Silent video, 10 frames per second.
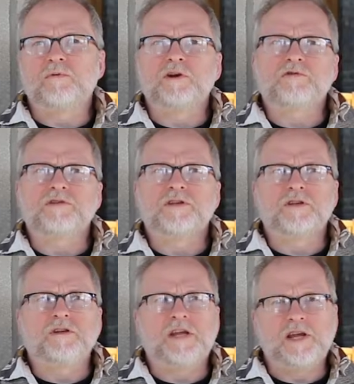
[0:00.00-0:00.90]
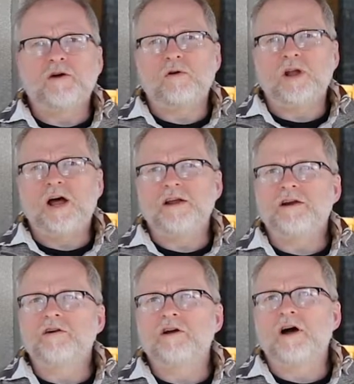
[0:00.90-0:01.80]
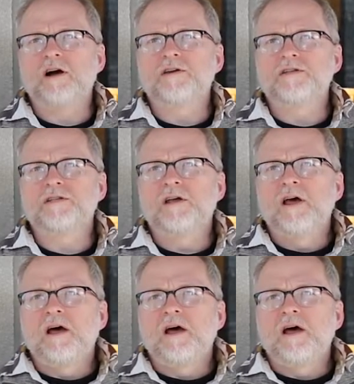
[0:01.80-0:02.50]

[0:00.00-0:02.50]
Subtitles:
we're interested in E. coli and Enterococcus.